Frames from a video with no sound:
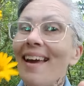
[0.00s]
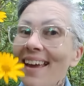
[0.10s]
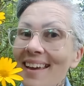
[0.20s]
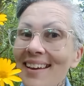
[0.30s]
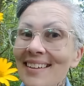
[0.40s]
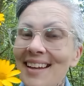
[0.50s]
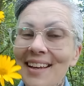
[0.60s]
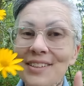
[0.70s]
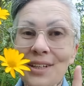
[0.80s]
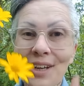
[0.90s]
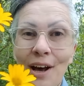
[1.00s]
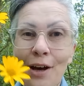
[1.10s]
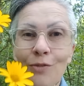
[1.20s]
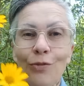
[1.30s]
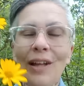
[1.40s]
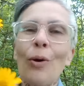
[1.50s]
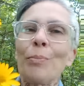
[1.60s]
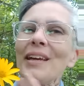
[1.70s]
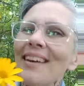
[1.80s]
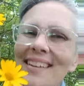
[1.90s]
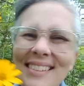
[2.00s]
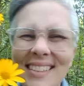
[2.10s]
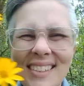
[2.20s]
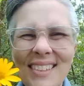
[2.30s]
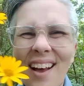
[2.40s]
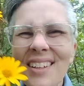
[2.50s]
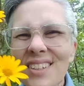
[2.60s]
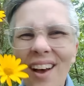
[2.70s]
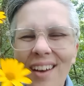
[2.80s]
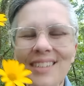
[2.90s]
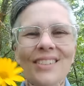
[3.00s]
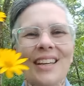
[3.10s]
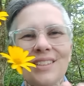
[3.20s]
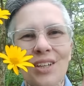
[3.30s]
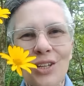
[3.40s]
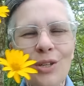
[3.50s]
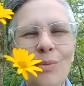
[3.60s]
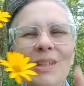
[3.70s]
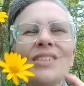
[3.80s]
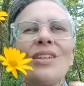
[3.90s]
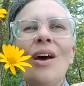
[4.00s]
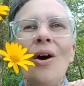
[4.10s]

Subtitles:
and as a cut flower because it's not toxic to humans